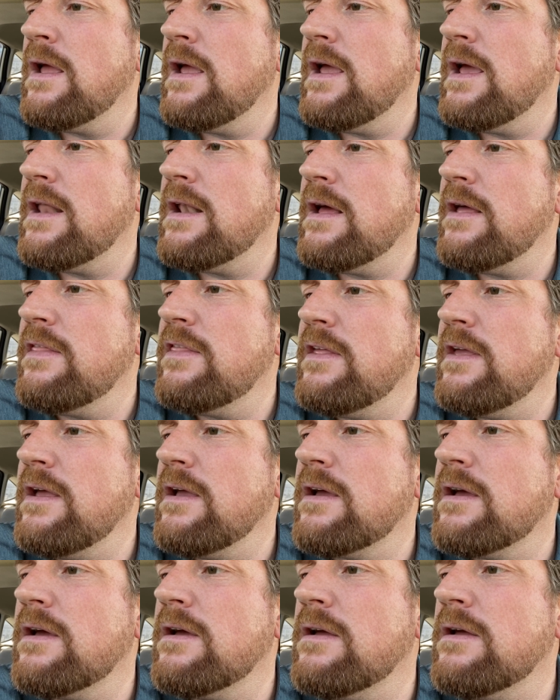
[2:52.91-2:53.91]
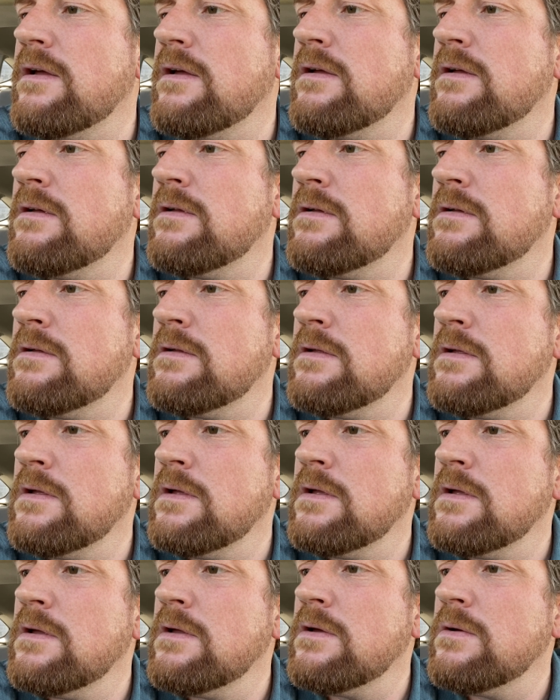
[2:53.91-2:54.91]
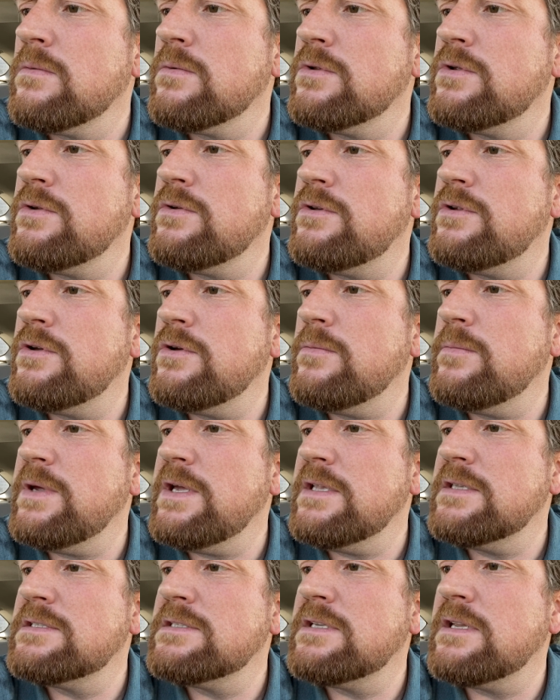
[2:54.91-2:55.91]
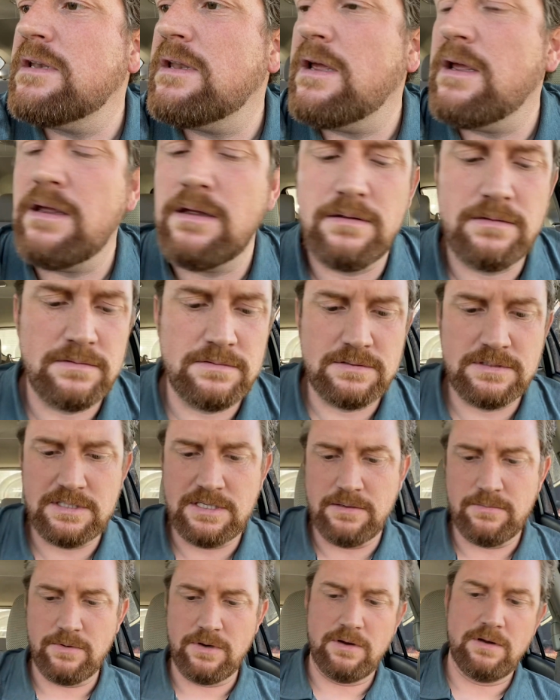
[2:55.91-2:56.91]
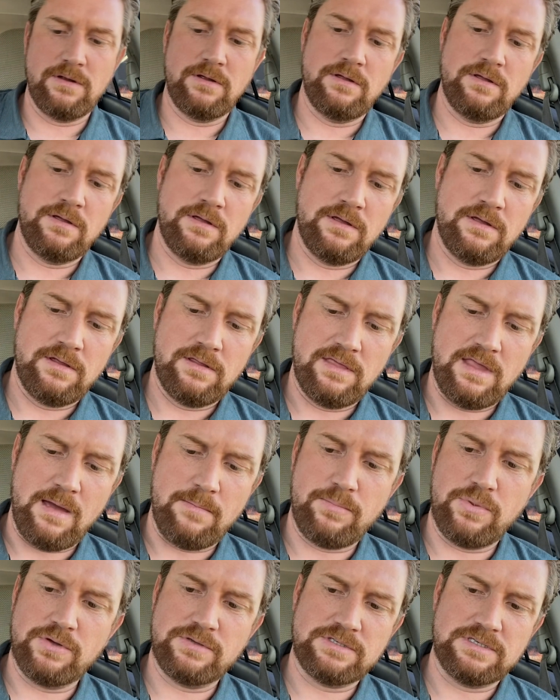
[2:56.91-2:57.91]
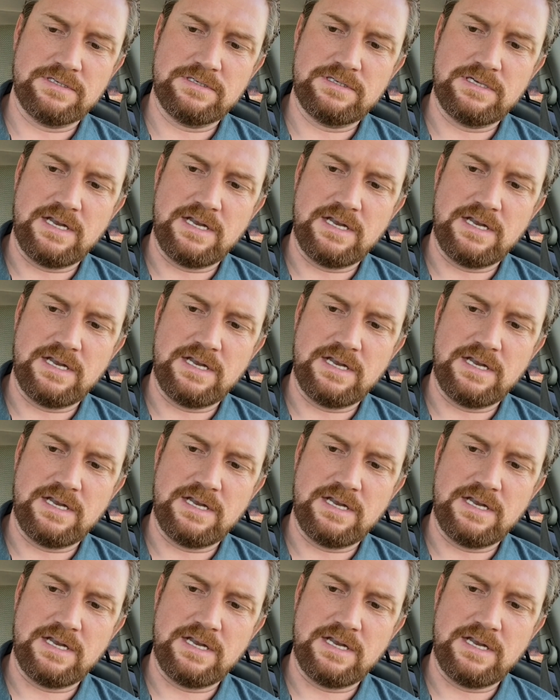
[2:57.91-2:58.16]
And I think we'll do 2 beads today, see where that puts us.